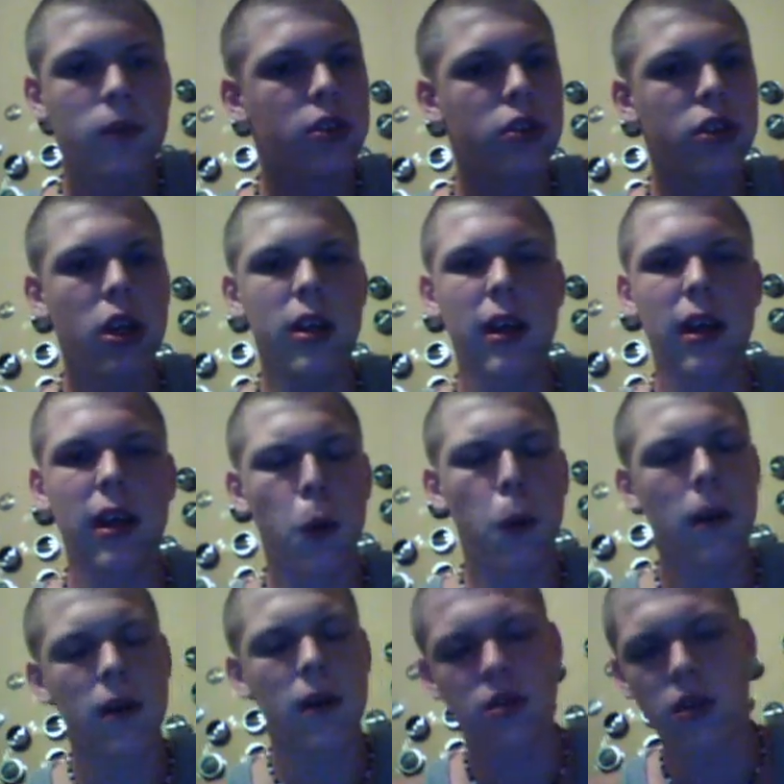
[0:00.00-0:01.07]
So
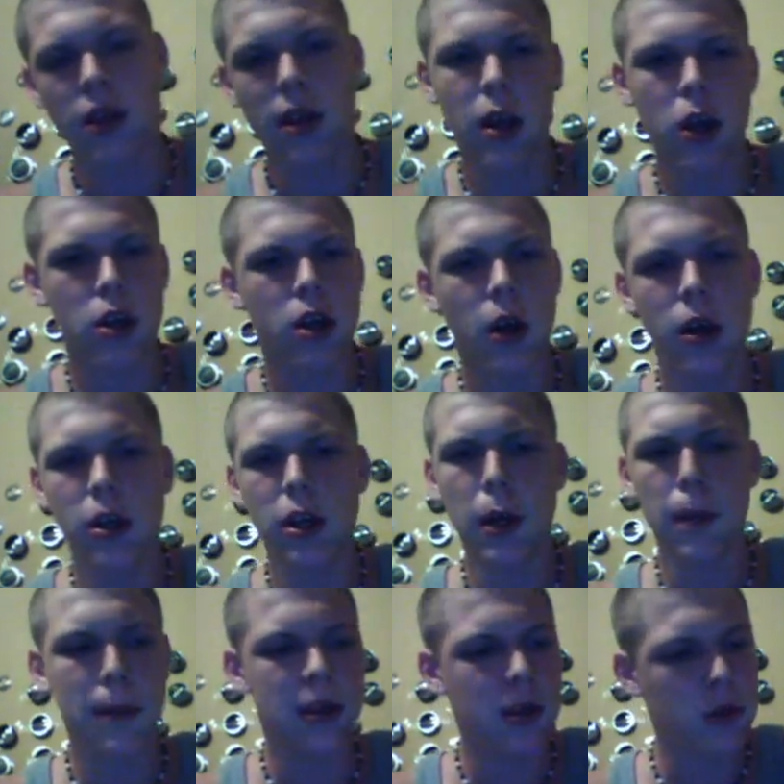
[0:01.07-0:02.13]
they all got
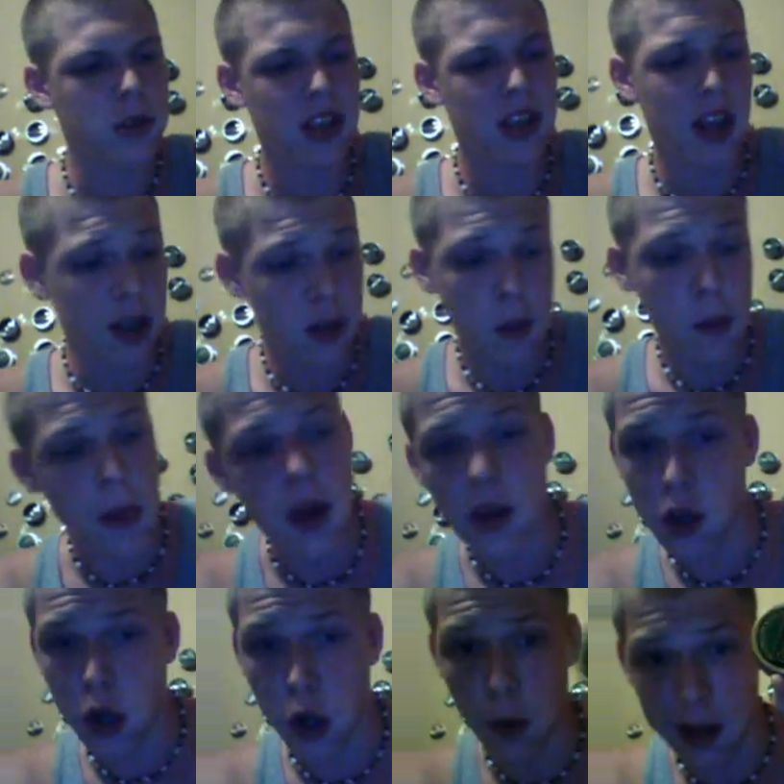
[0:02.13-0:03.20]
dipped, and it was a
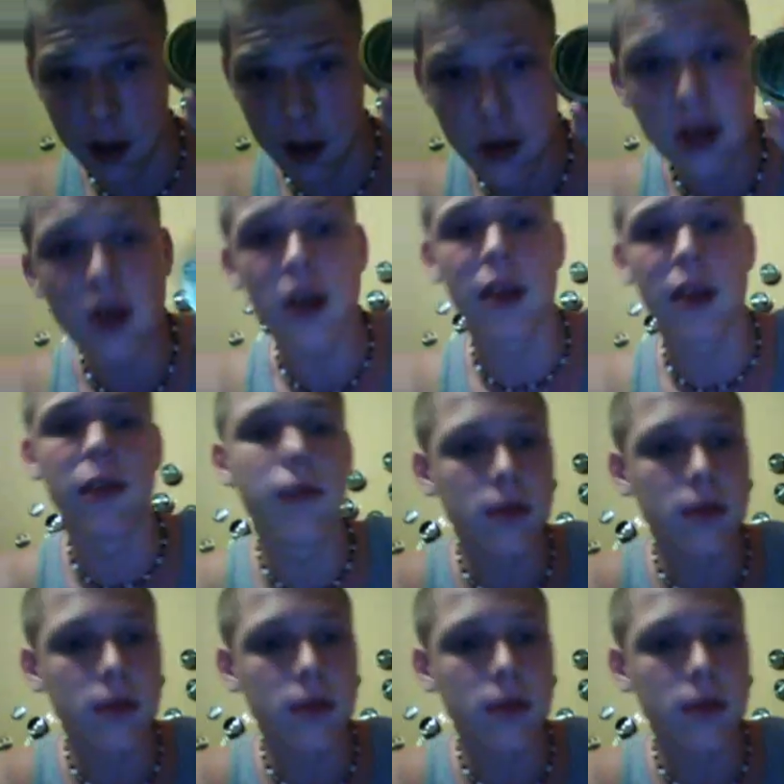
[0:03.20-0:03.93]
Copenhagen wintergreen.